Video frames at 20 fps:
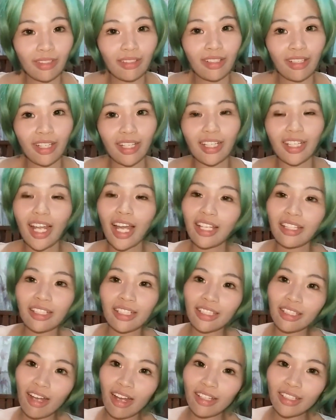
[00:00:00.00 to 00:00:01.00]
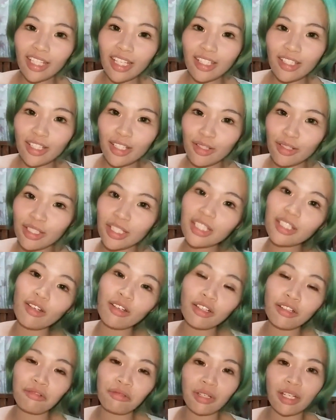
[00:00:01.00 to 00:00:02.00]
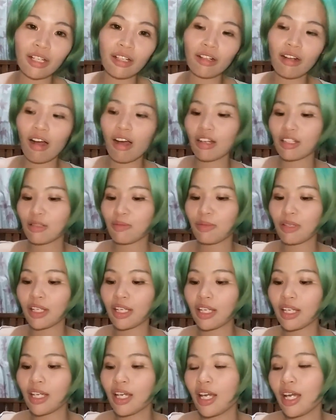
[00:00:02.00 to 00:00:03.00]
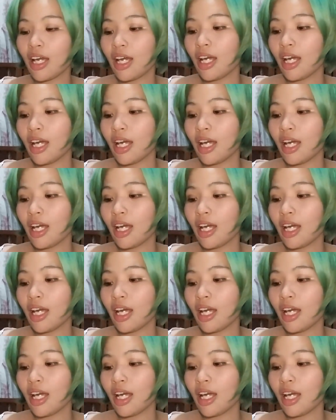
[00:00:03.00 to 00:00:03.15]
Alright, I did not get to use it on a real cosplay.